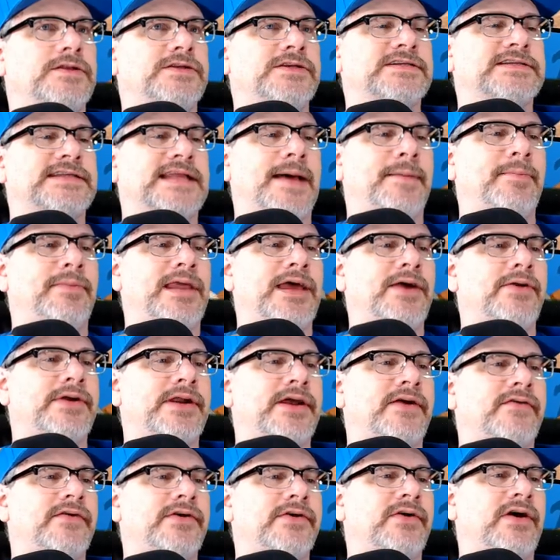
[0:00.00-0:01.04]
Just let him play
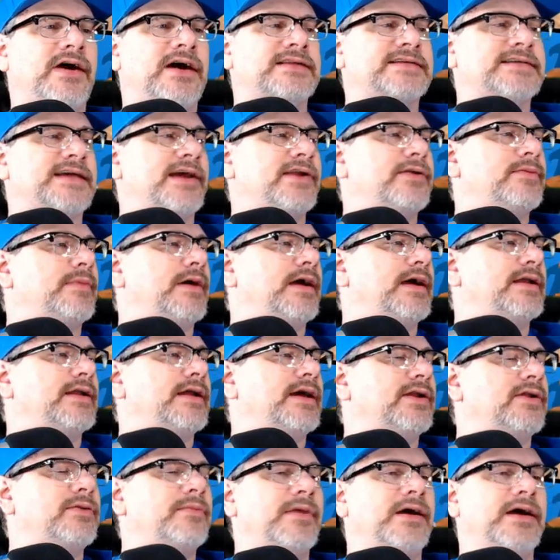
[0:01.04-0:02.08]
whatever he wants. I don't mind.
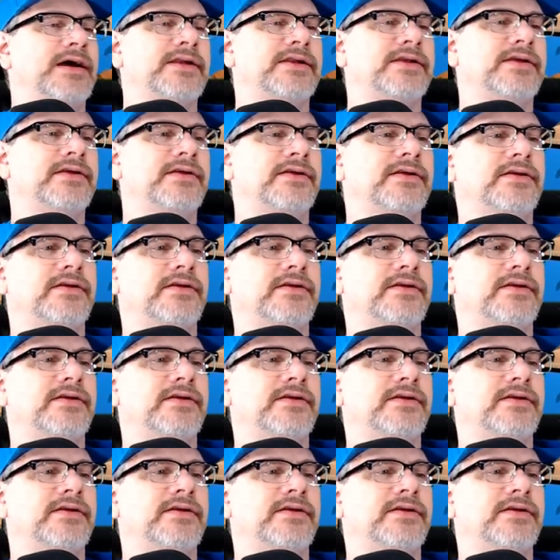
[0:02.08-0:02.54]
I don't mind.